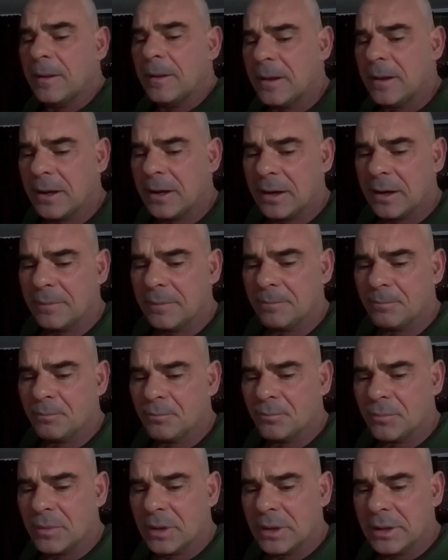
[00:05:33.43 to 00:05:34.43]
And
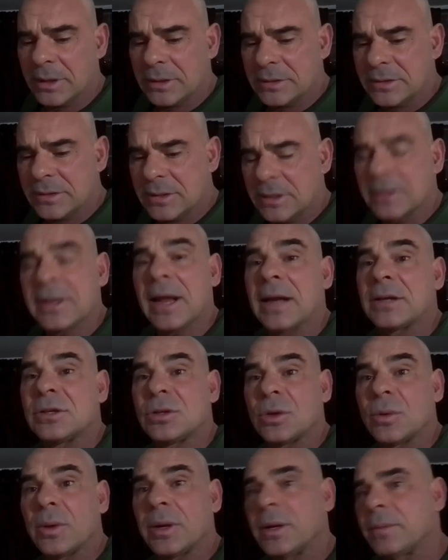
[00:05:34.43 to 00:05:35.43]
did that
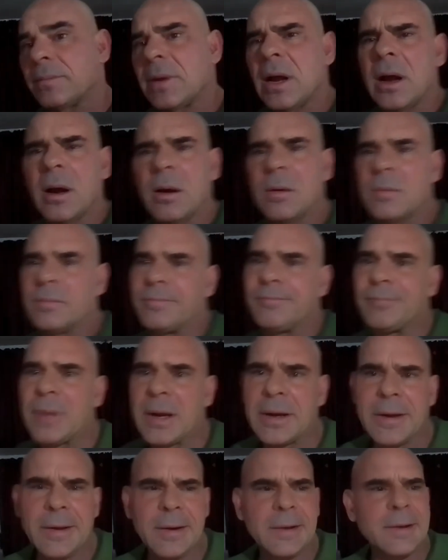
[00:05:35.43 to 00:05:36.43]
do it? No. I
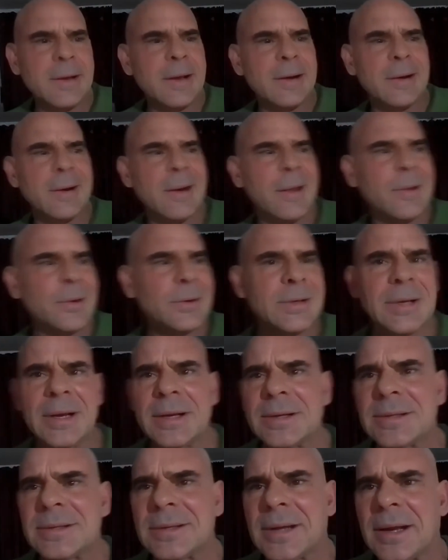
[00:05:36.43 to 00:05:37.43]
could have done another
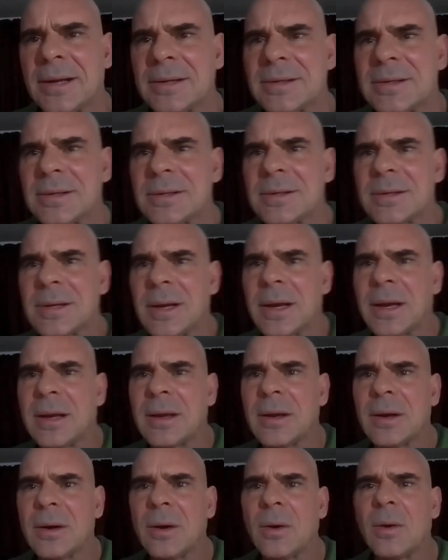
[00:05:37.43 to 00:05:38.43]
10 sets. It's like,
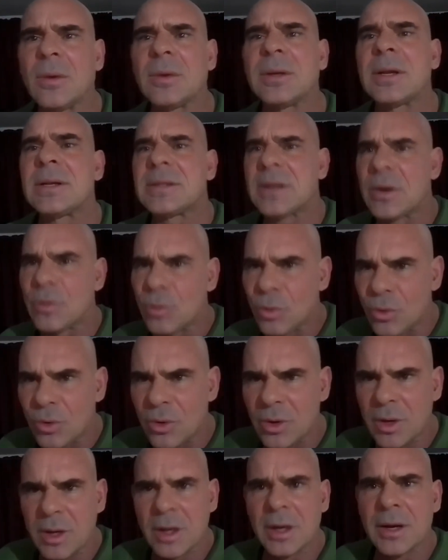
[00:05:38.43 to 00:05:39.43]
unless I
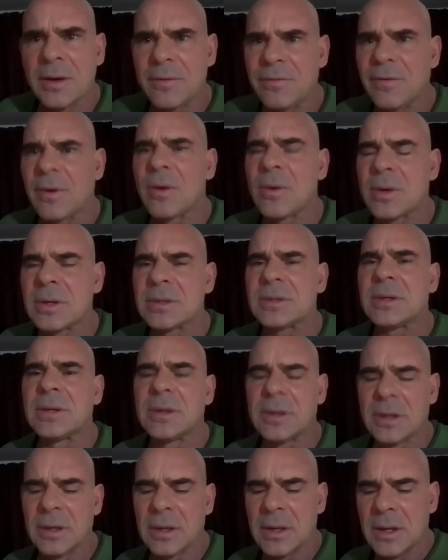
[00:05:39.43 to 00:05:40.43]
really focused and
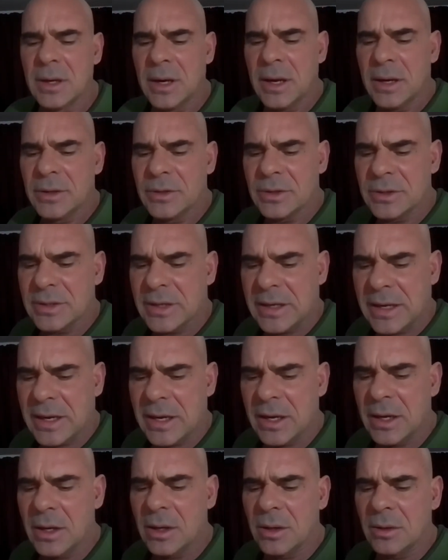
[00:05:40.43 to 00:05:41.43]
just
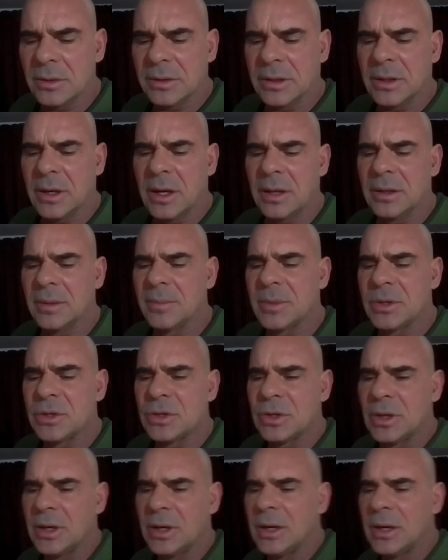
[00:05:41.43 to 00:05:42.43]
killed it on the
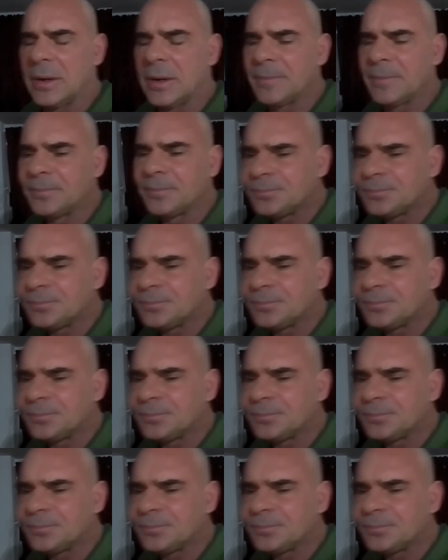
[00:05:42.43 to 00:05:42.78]
machine.